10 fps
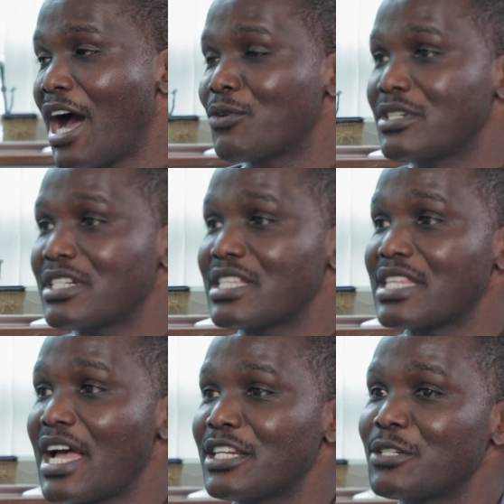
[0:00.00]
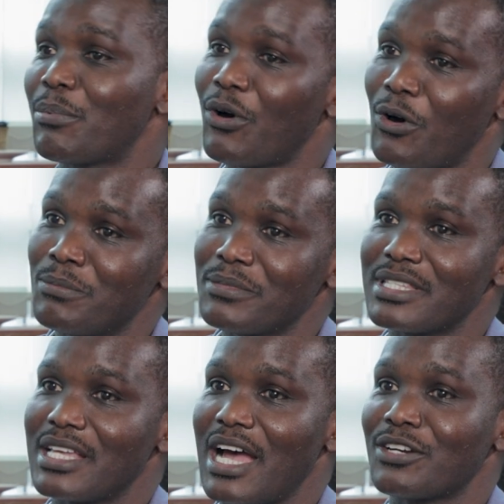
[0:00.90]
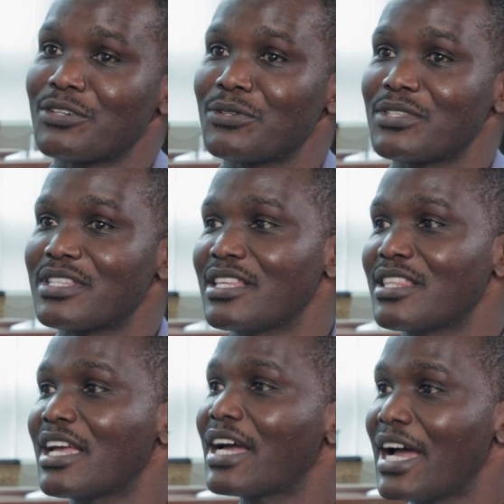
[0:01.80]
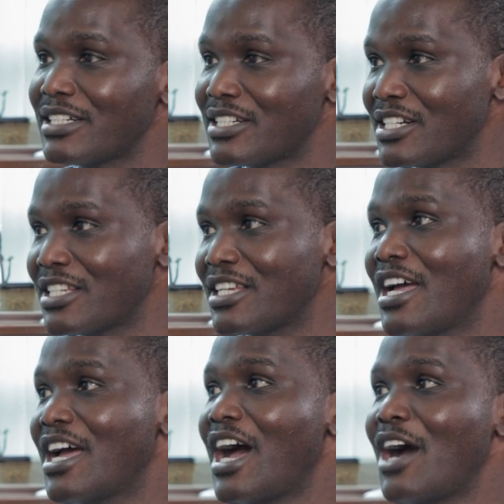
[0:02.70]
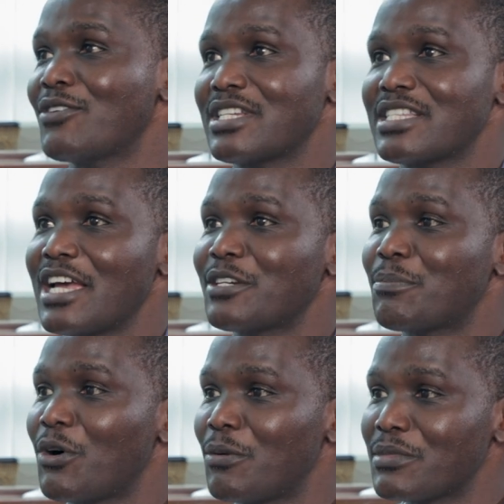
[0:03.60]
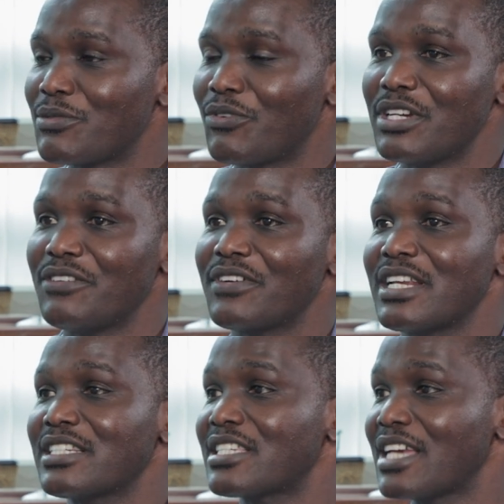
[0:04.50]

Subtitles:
I would recite poems across the country. I would recite poems for different